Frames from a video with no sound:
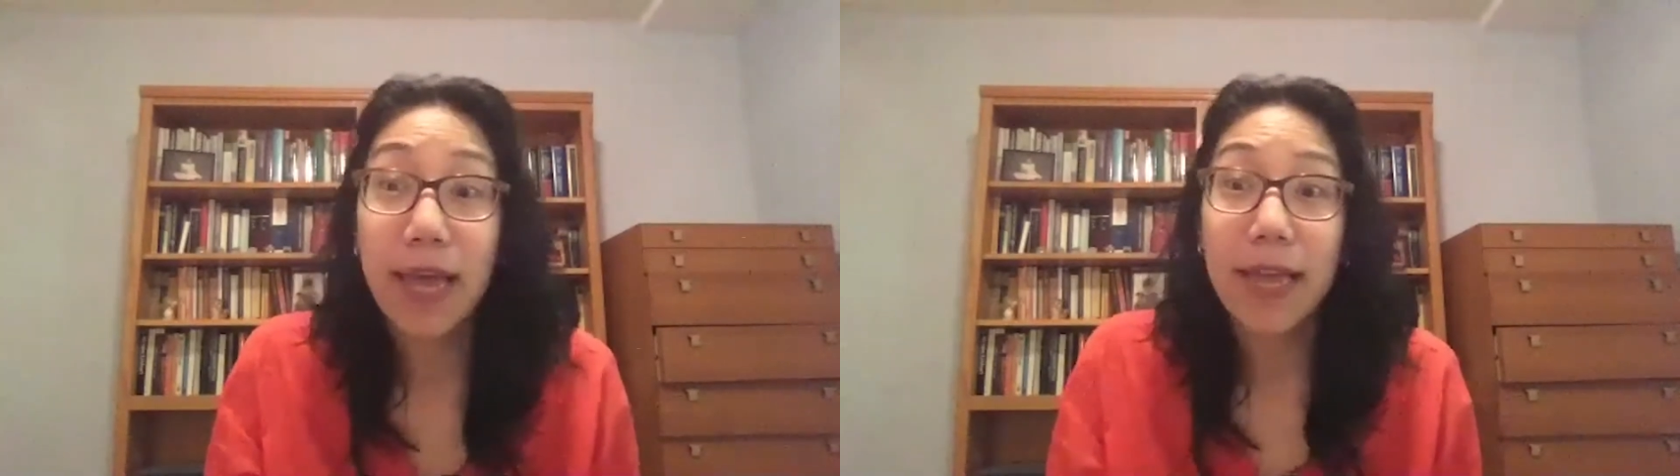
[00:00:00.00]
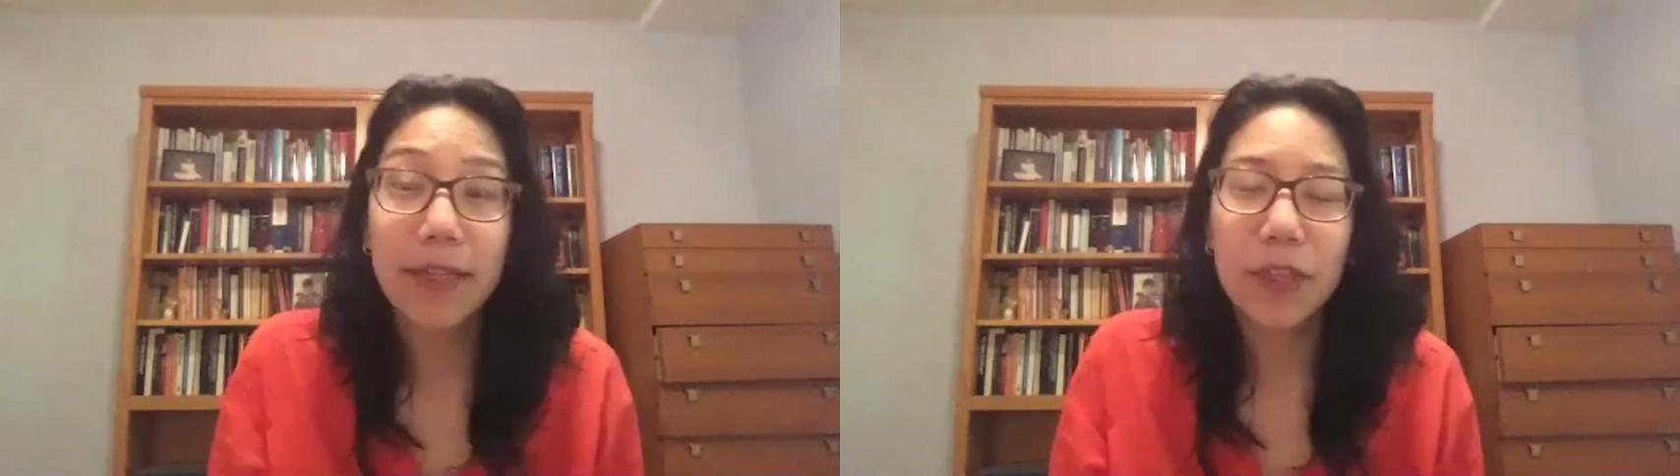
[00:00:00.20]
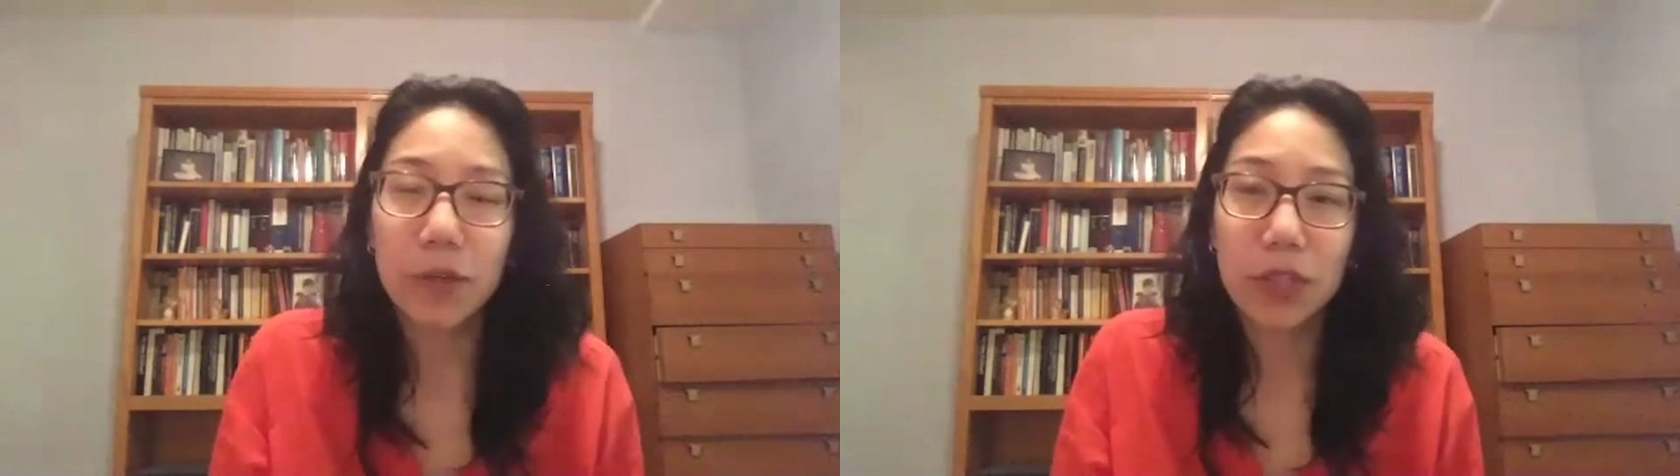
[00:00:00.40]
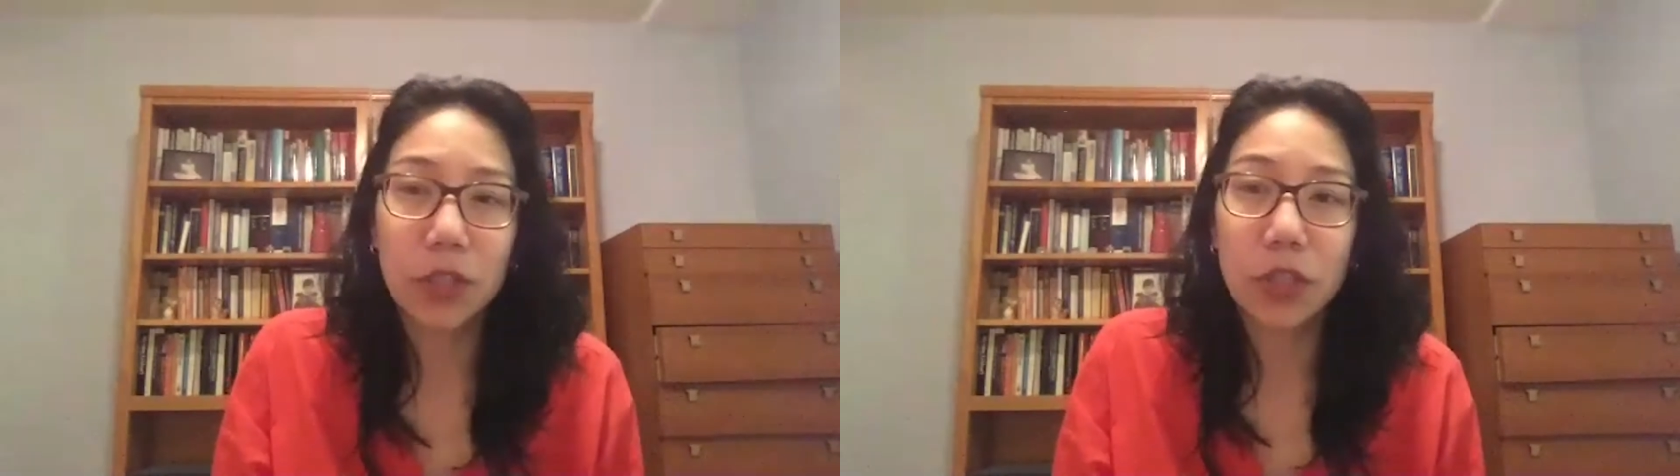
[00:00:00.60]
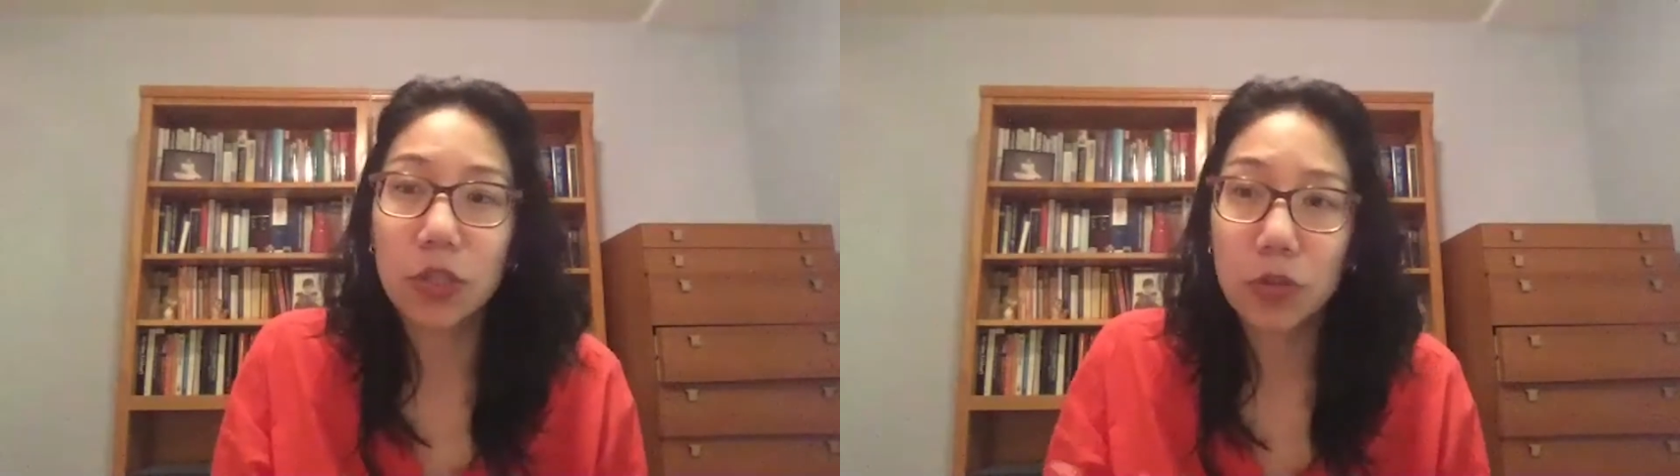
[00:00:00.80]
there's this
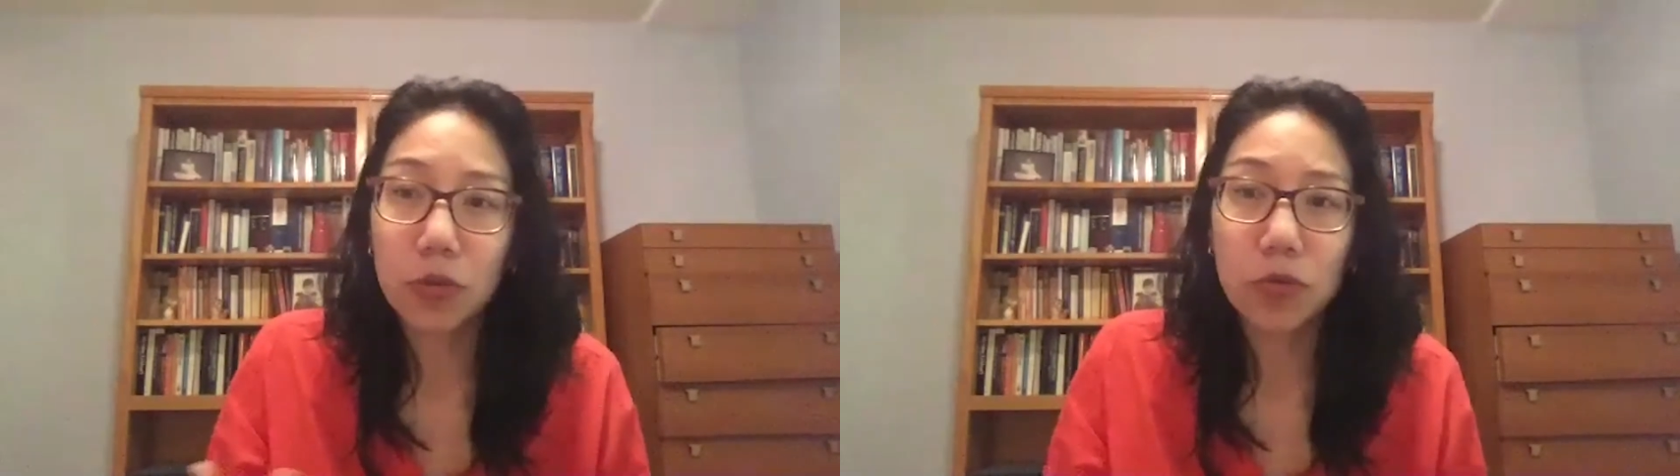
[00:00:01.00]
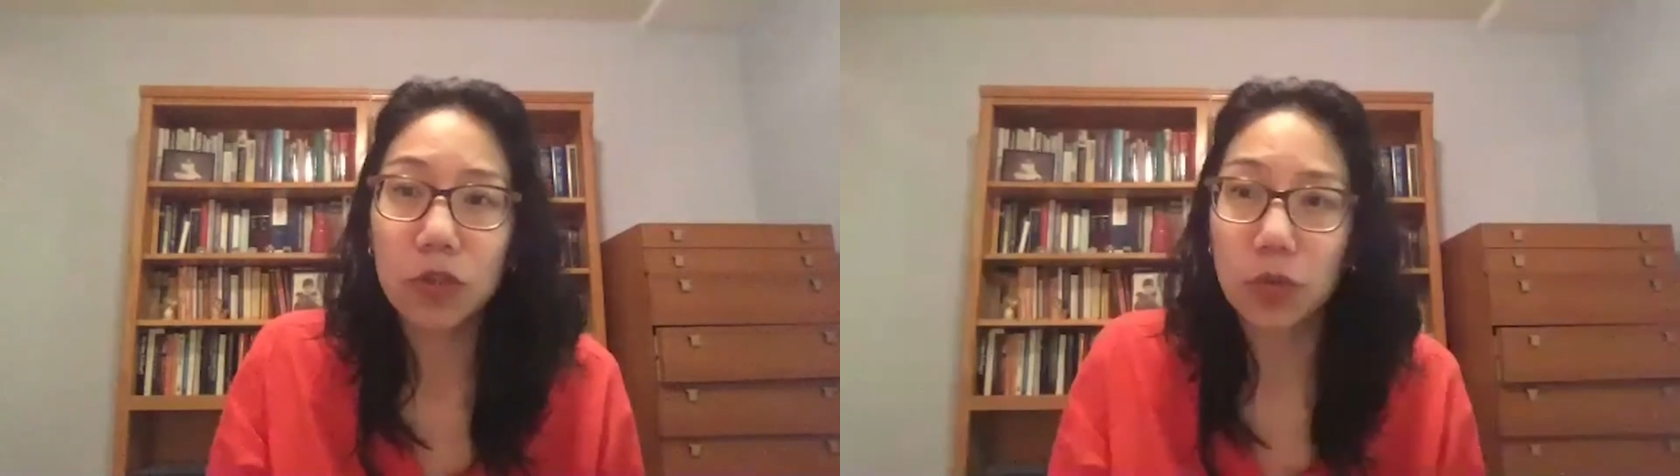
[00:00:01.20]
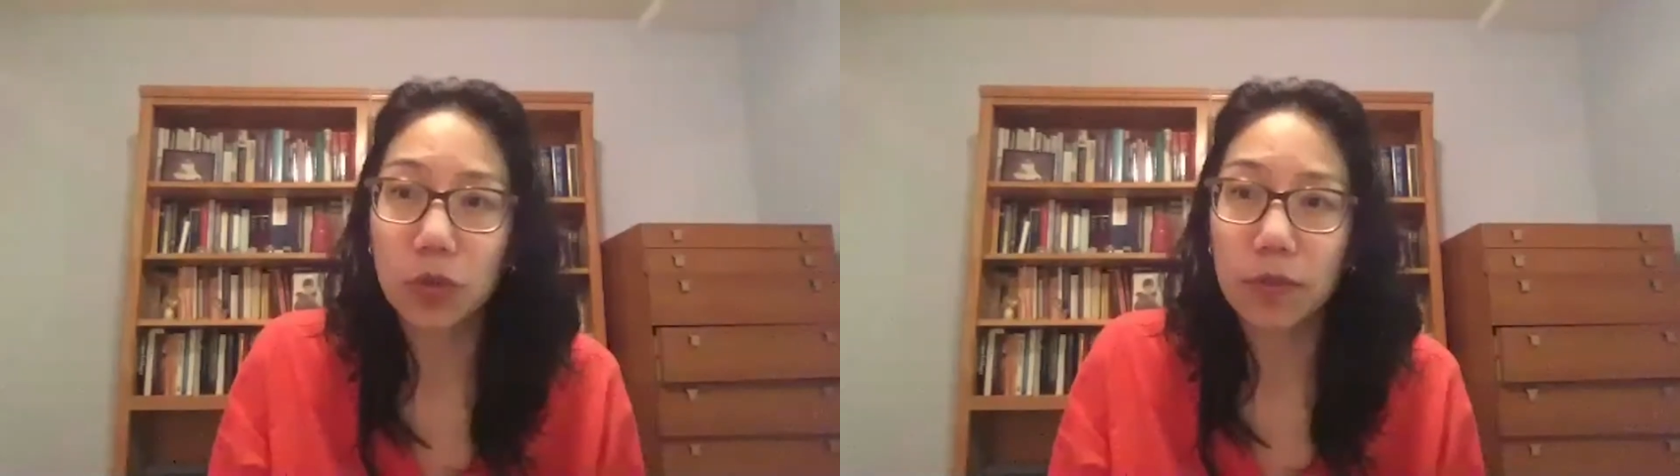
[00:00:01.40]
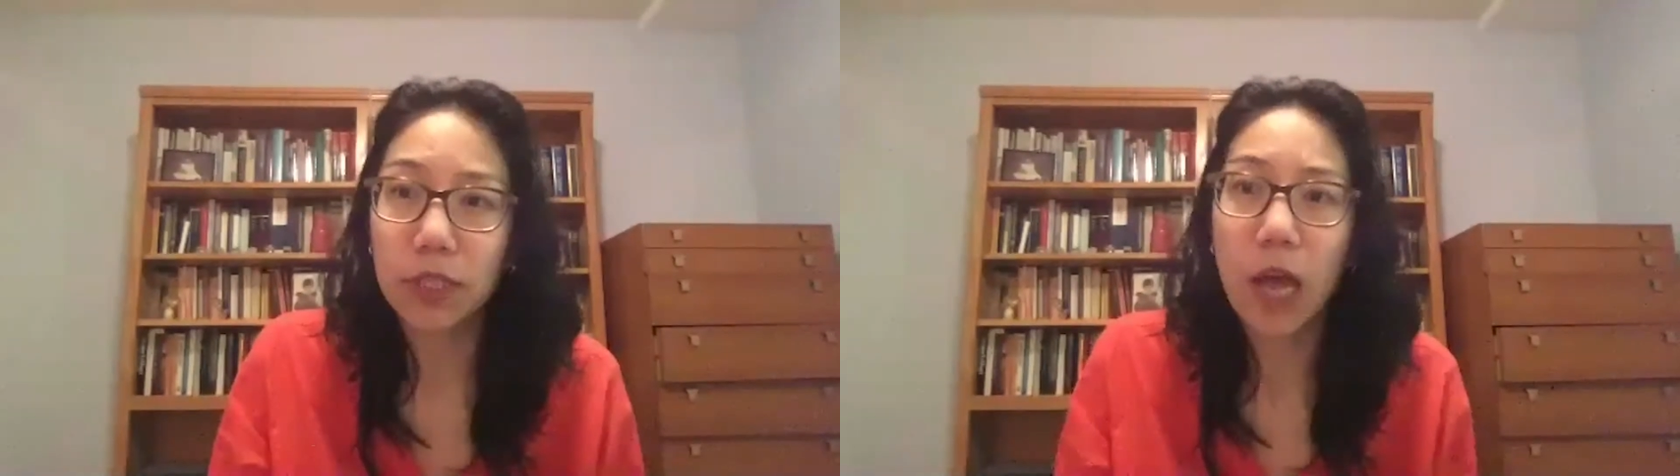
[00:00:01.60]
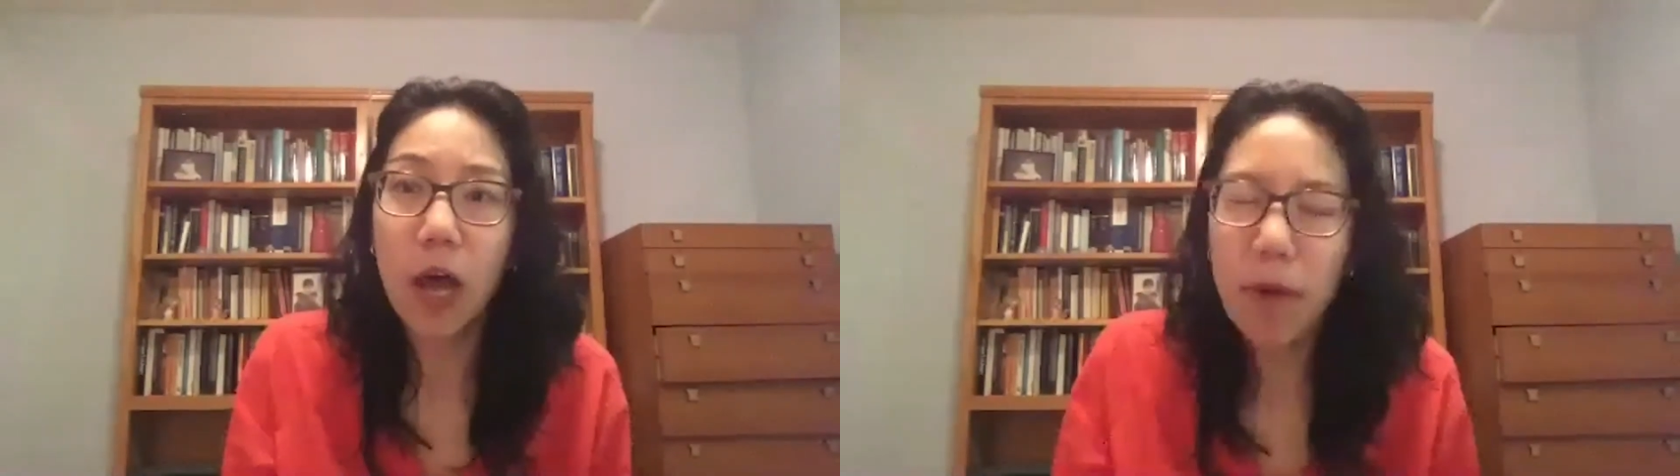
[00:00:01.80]
huge sort of
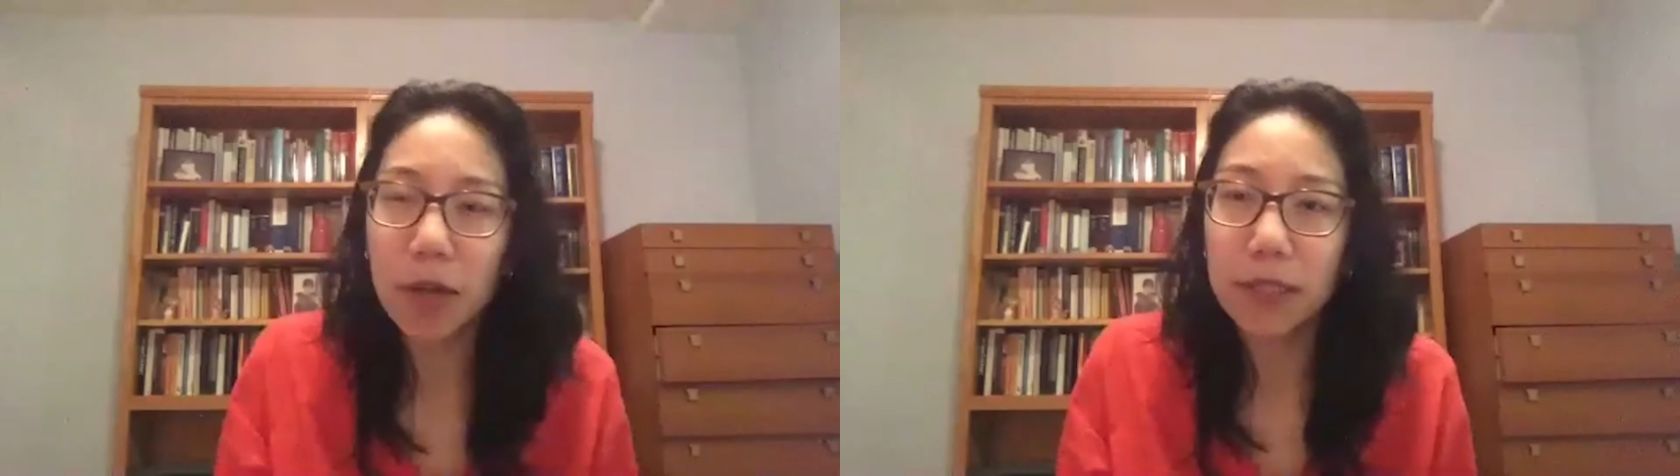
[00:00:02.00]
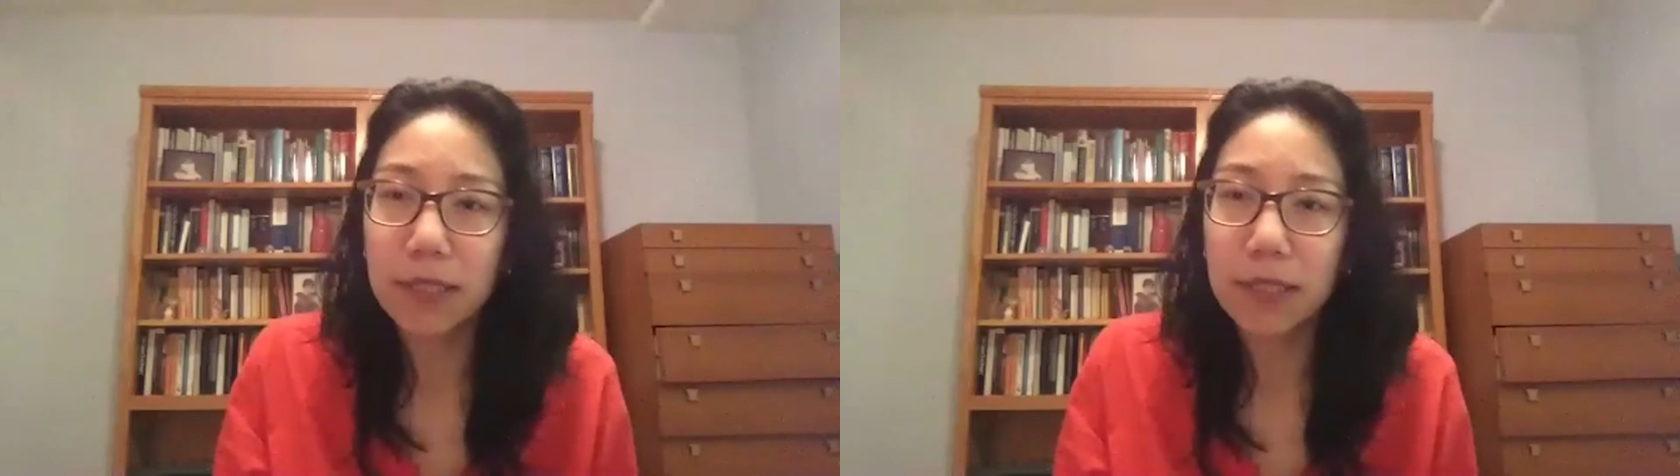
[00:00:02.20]
tumult,